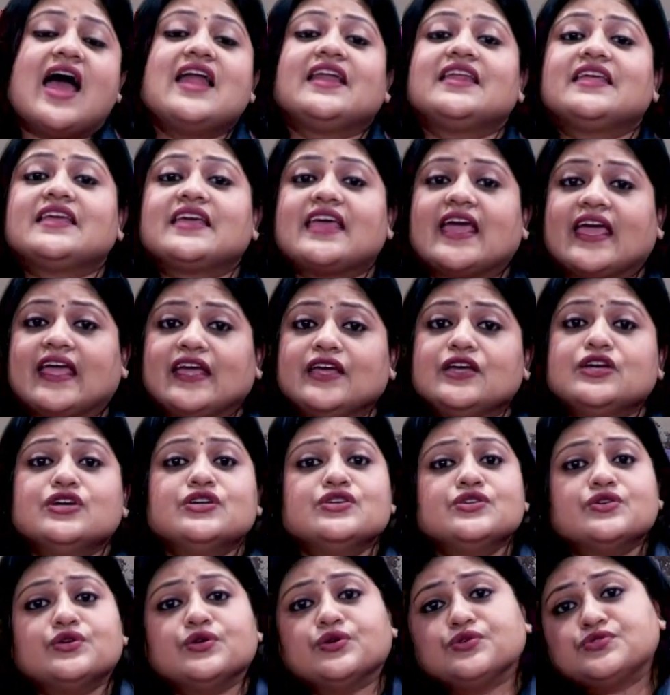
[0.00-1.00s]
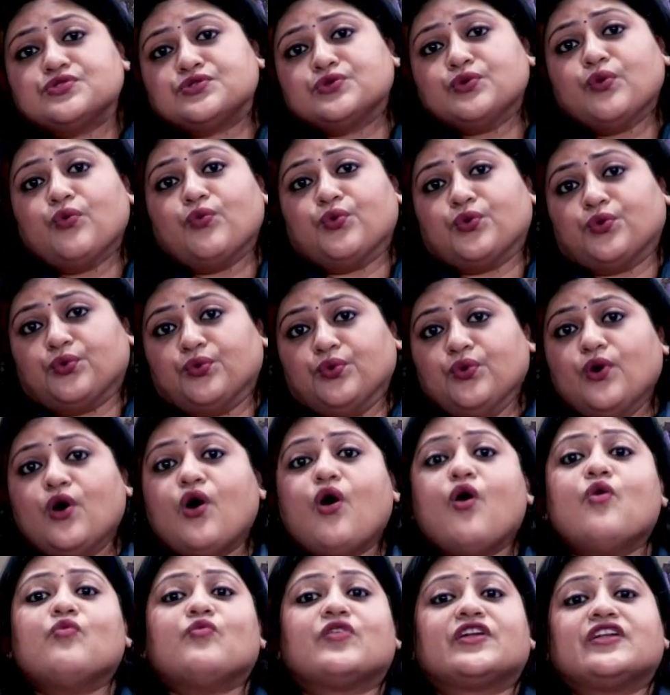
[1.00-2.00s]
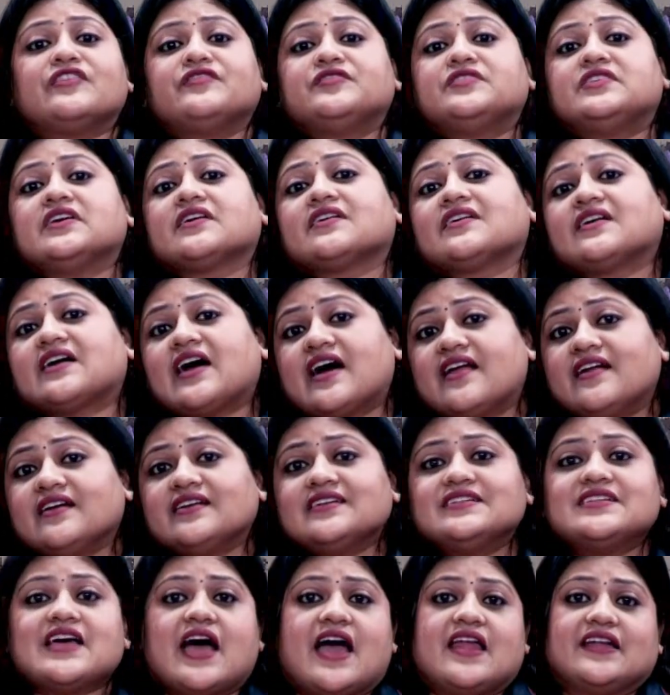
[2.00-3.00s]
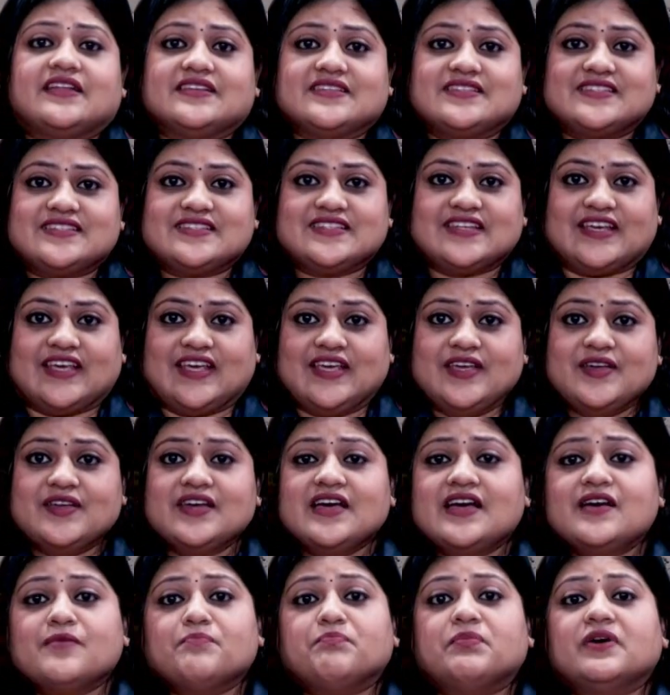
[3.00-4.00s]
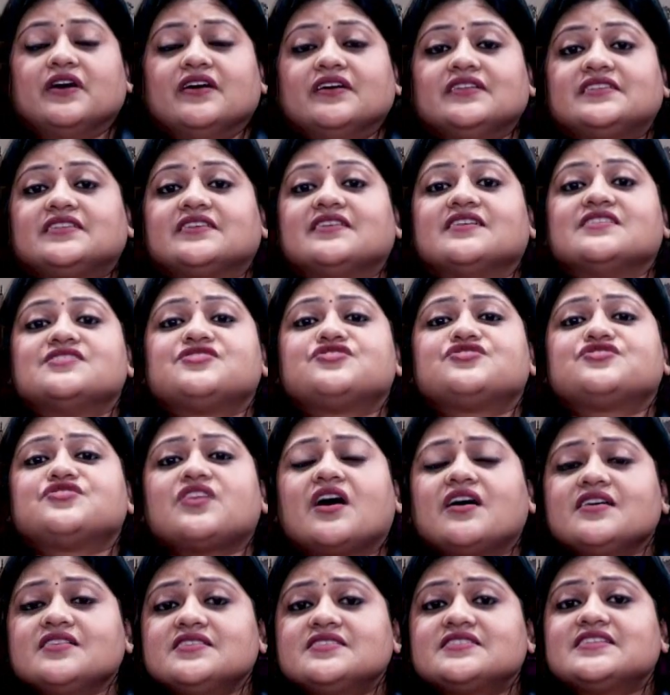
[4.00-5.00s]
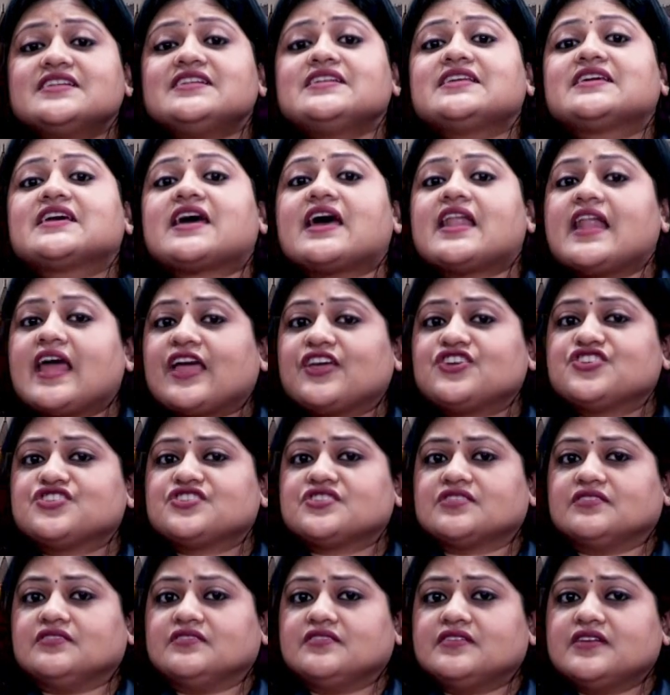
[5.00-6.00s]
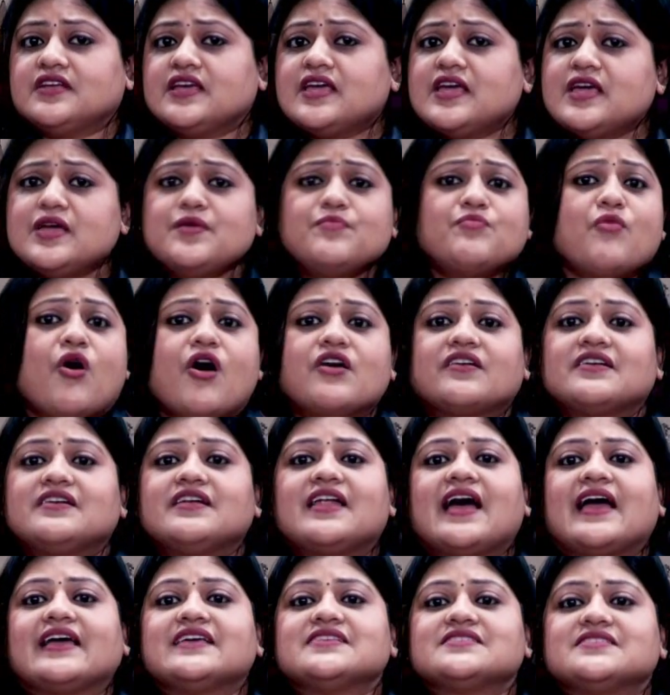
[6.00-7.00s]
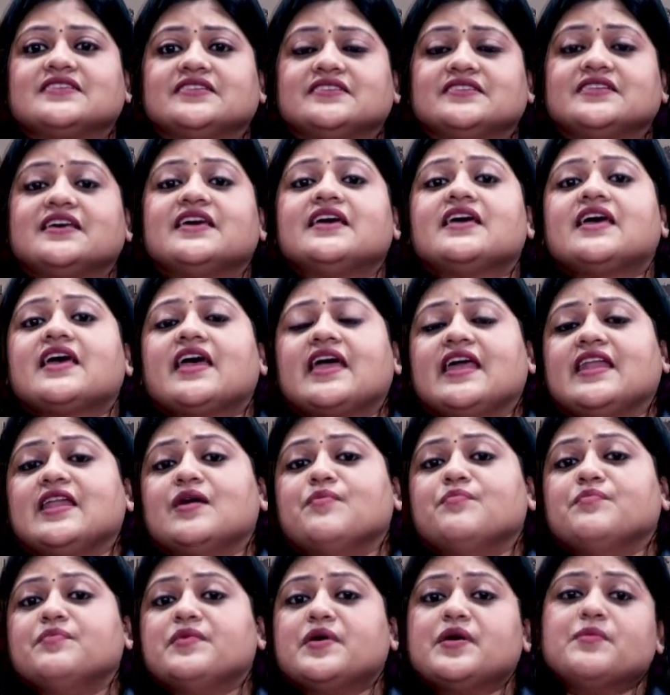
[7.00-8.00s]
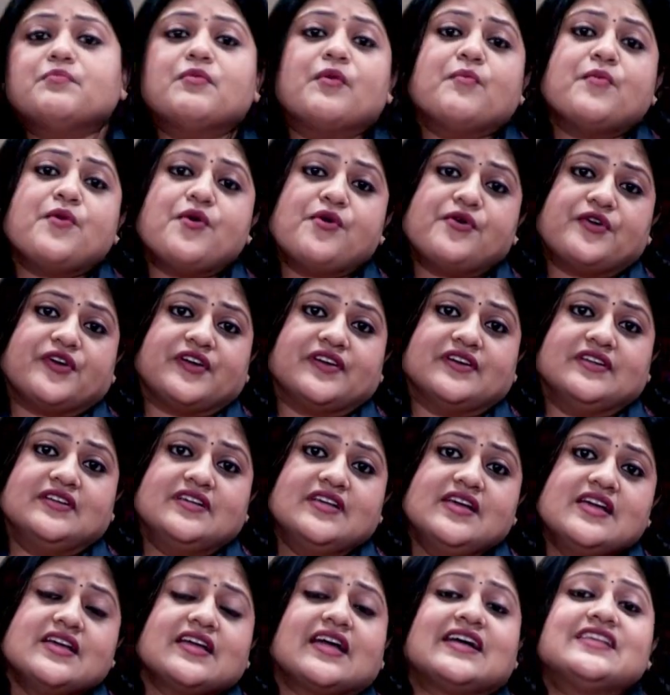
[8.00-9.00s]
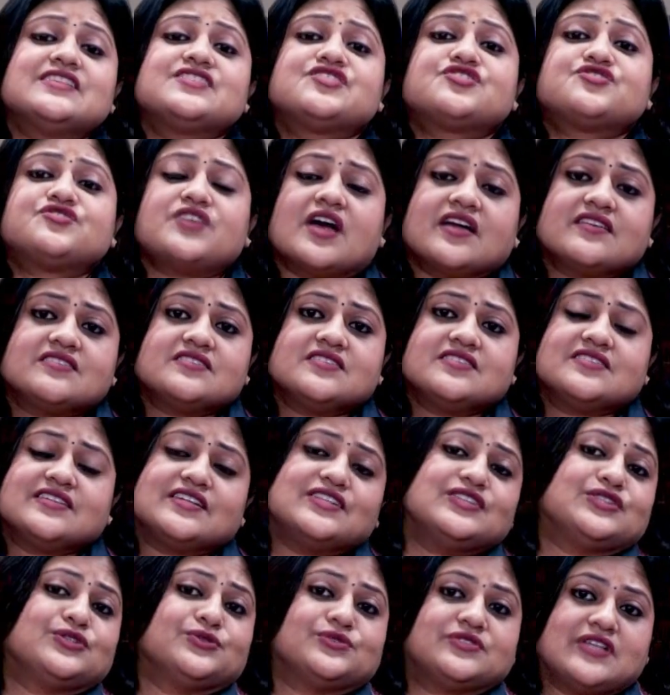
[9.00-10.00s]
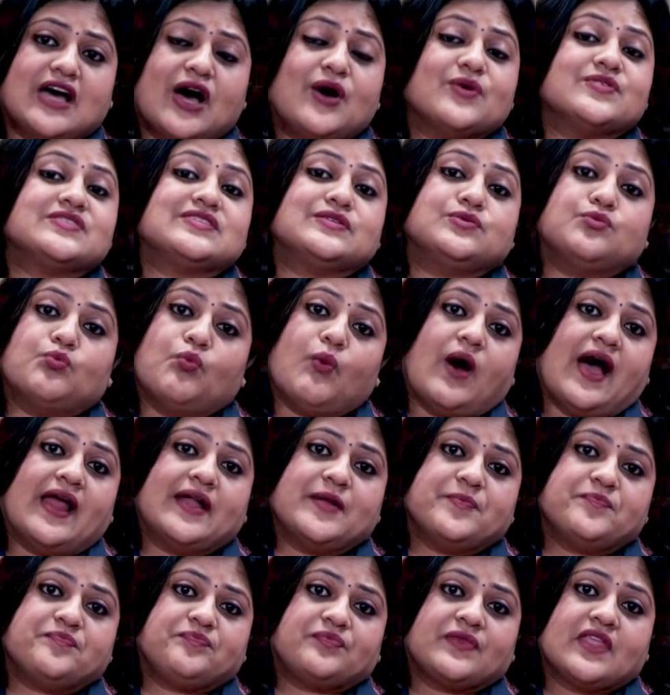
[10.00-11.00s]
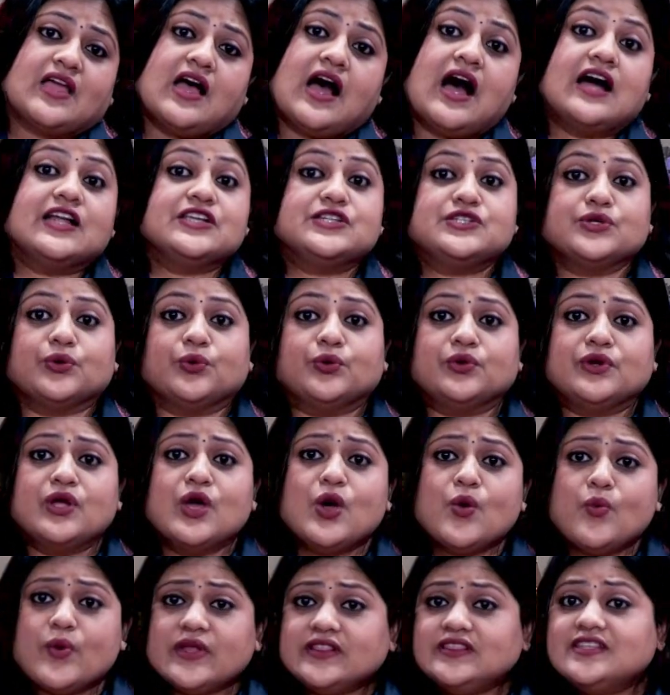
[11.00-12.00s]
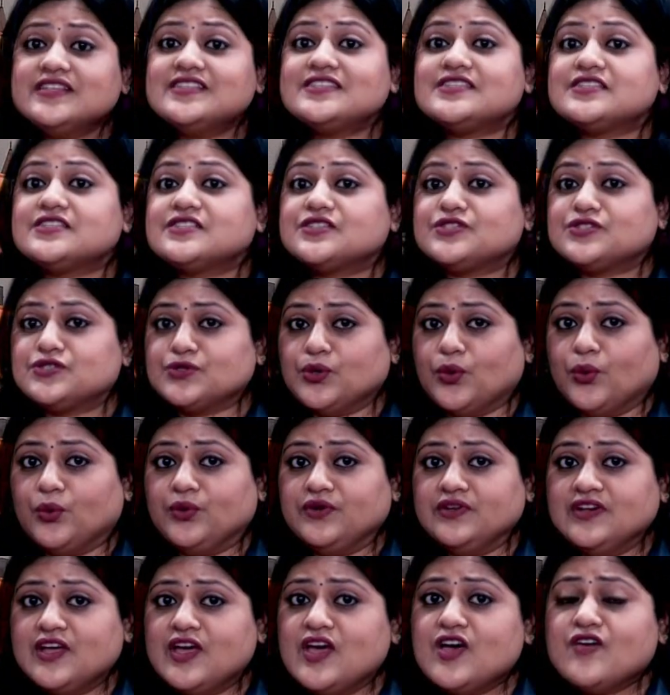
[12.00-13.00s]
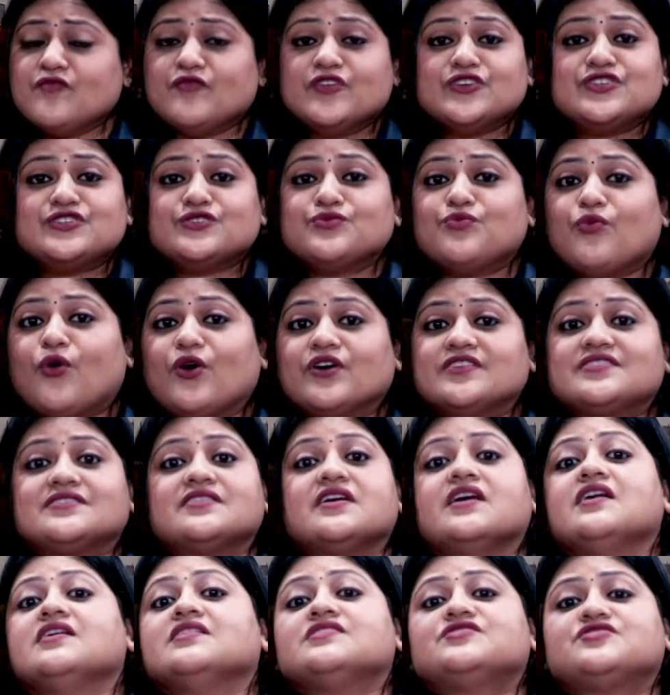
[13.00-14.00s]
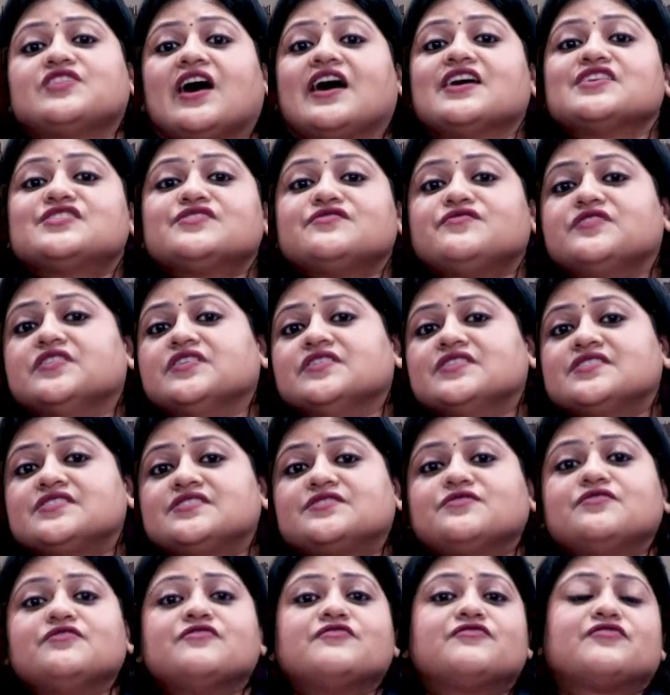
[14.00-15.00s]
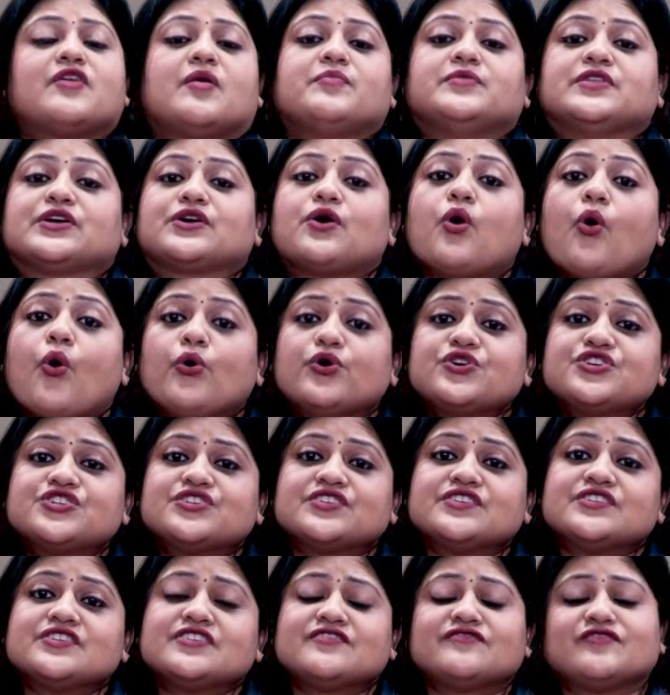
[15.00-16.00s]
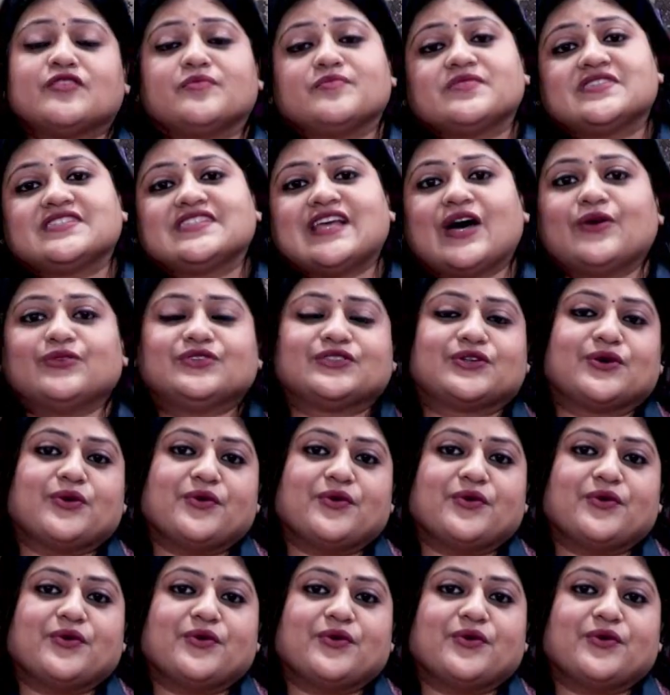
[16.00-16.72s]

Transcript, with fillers: and King Suro, one of the Karak dynasty, birthed a transcendent connection, immortalized in a memorial constructed in 2001 adorned with this stone which was transferred from the oceans from South